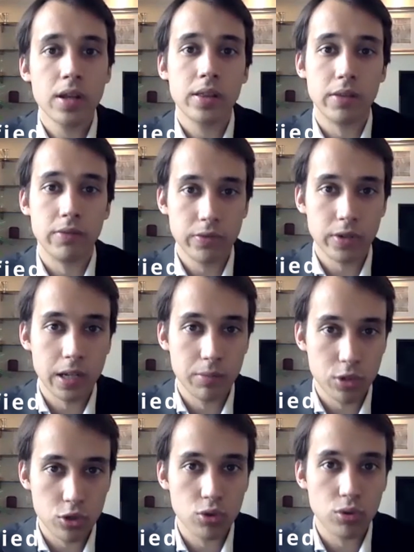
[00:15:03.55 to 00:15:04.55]
They've invited him
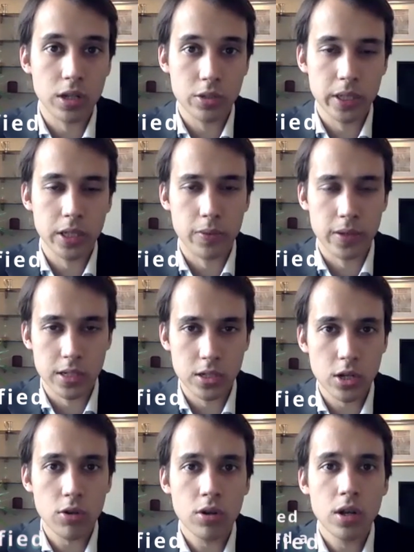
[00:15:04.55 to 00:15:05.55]
to join in twenty
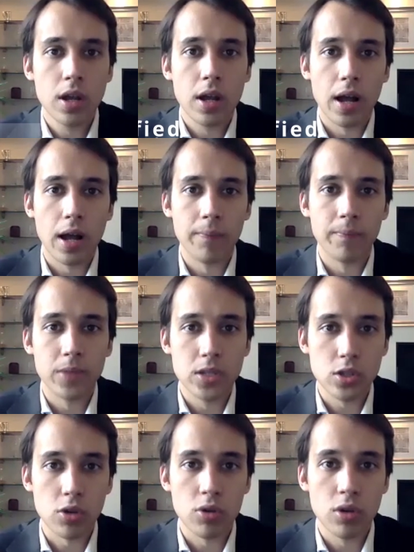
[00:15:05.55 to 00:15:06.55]
twenty-two. Um,
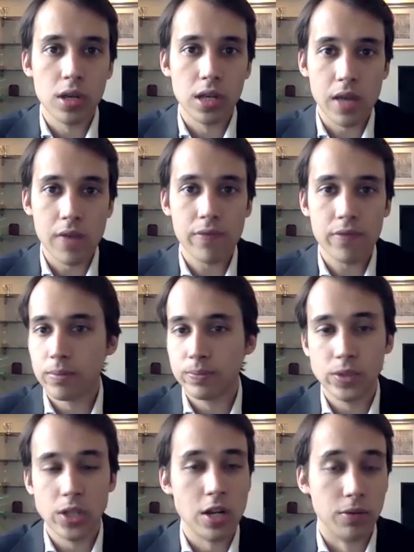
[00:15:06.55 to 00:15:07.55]
so if
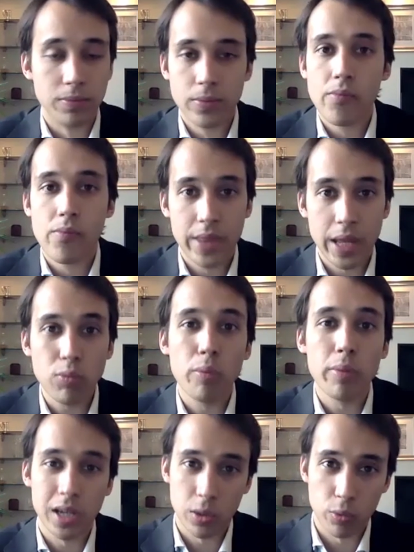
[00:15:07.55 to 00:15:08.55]
you know, they will
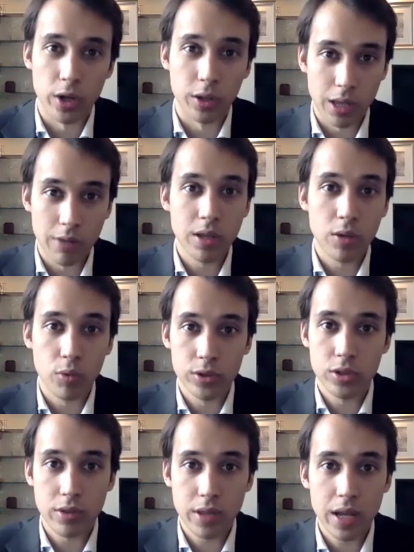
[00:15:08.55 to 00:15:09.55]
make it work if they
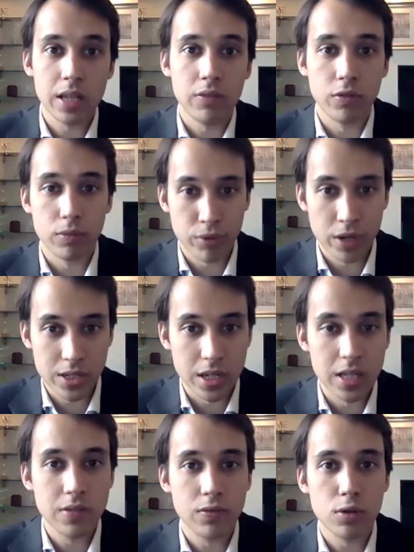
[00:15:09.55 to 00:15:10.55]
want you there, and if you've impressed the
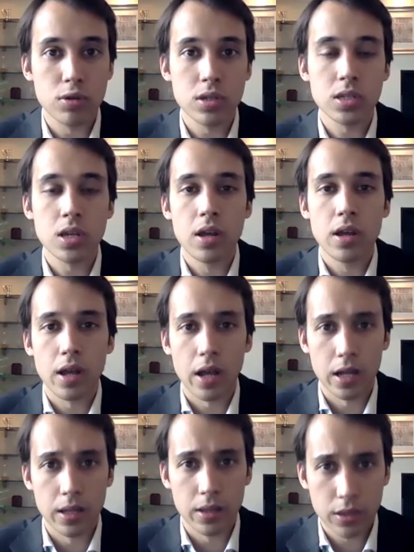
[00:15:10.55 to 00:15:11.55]
interviewers
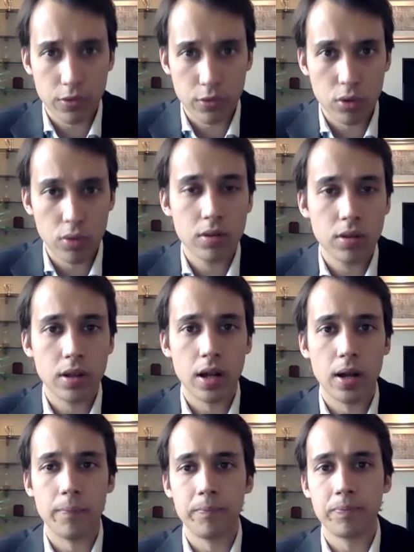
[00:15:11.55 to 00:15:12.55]
uh, through
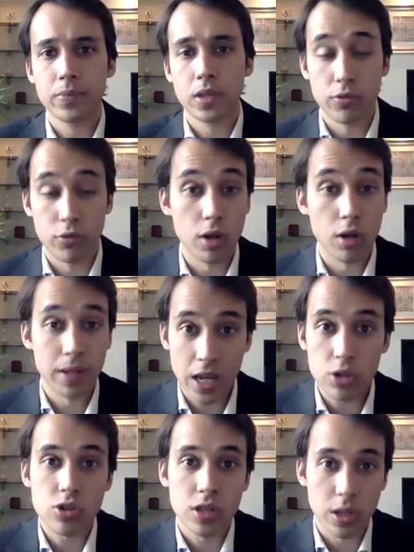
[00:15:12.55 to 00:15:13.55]
um, through your
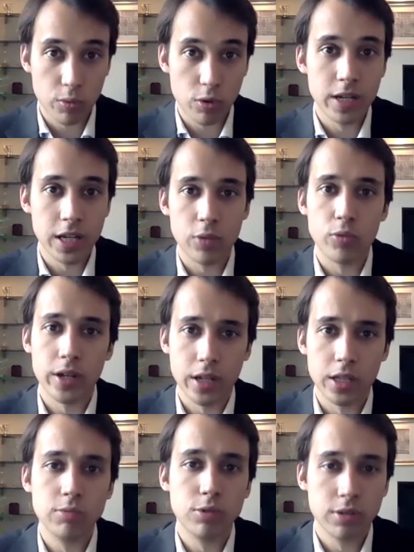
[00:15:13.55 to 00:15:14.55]
application, they will make it work,
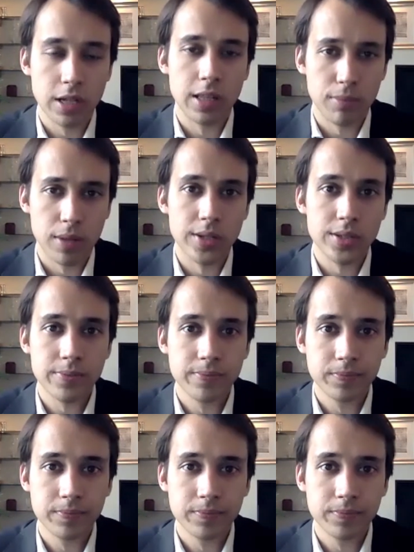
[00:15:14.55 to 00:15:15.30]
and you will get that place.